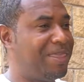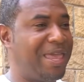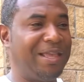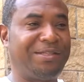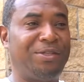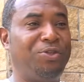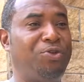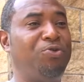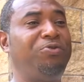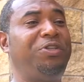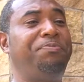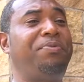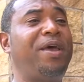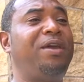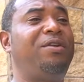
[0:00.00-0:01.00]
Dancing
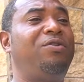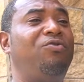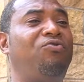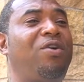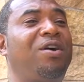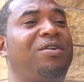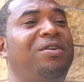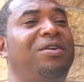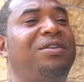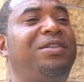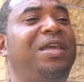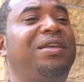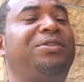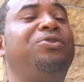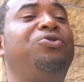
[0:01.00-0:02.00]
Doogie played in the Rucker.
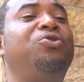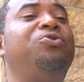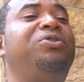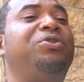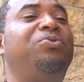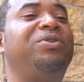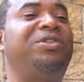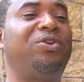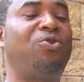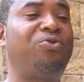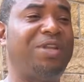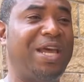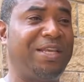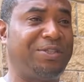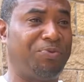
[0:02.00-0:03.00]
Dancing Doogie was so
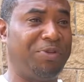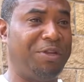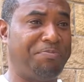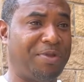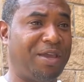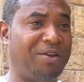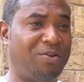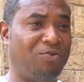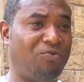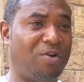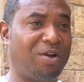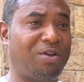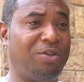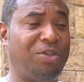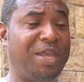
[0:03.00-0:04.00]
nice when he played in the
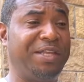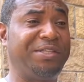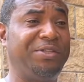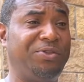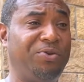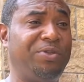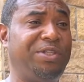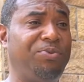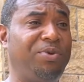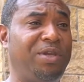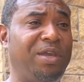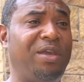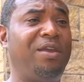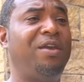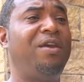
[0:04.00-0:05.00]
Rucker. Dancing Doogie would
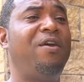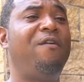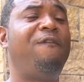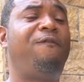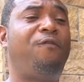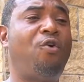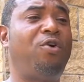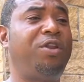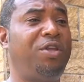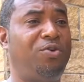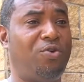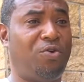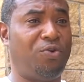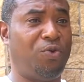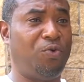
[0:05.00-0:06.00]
get 40
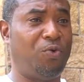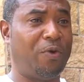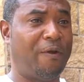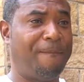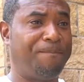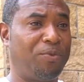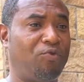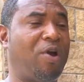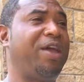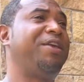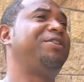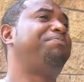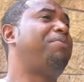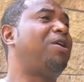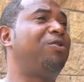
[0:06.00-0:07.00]
on you, right?
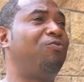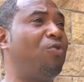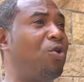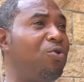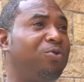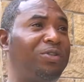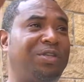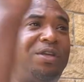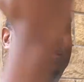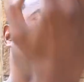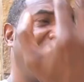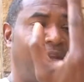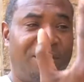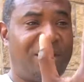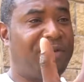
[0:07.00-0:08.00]
His butter rolls
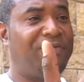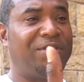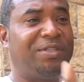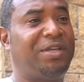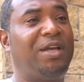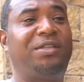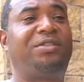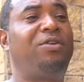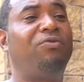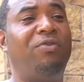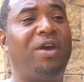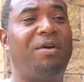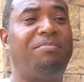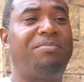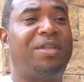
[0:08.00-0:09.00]
never touched the
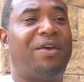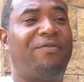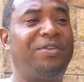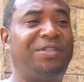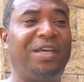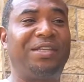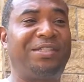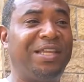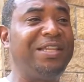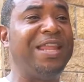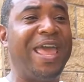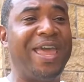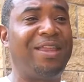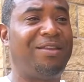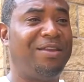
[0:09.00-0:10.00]
rim, never touched the
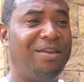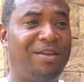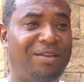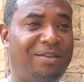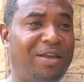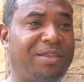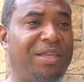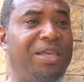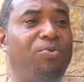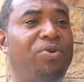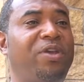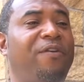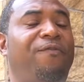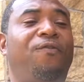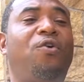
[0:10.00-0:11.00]
neck, nothing. He would
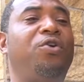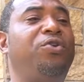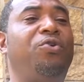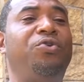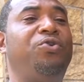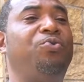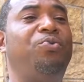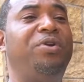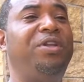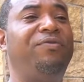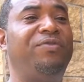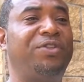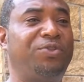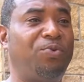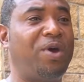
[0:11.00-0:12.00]
get 40 on you and wouldn't
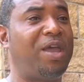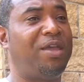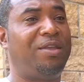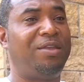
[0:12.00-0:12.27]
even sweat.